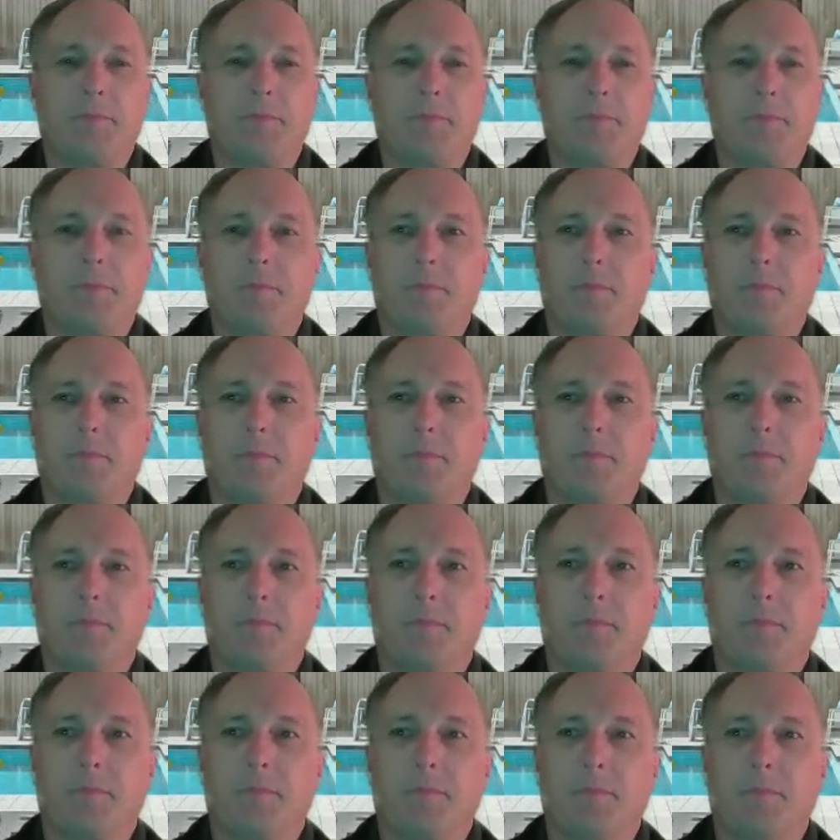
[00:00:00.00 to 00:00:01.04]

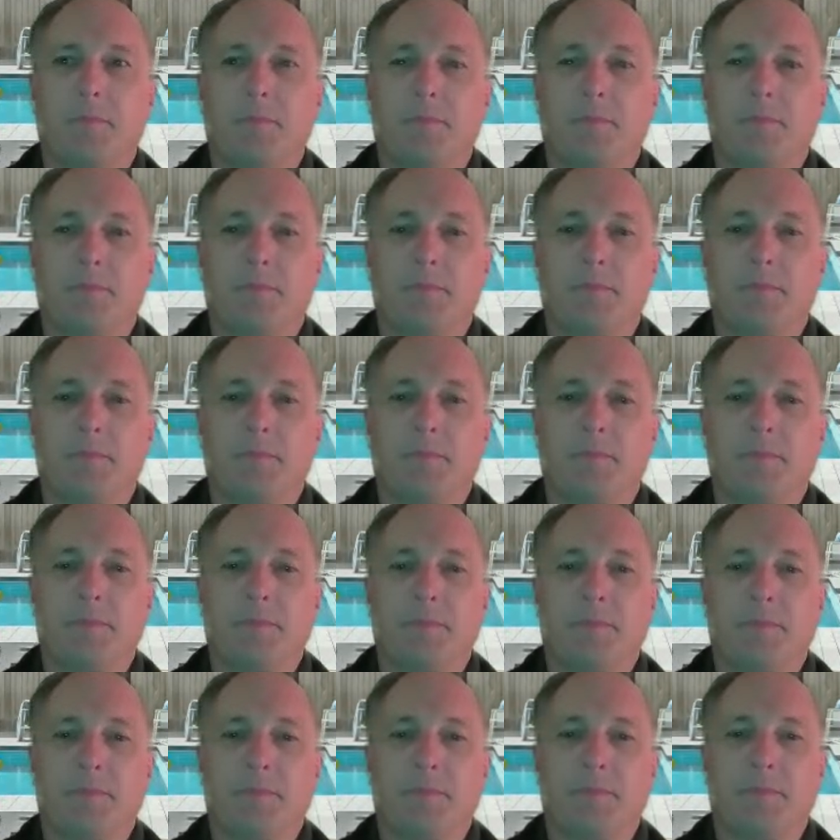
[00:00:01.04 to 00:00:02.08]

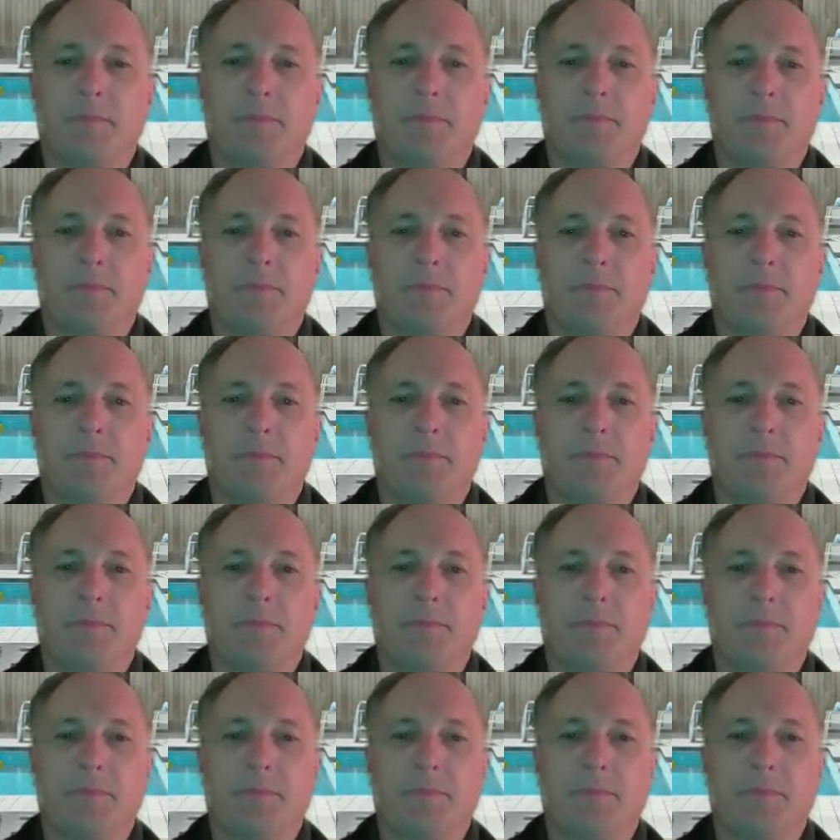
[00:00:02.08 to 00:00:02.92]
The person shown says nothing.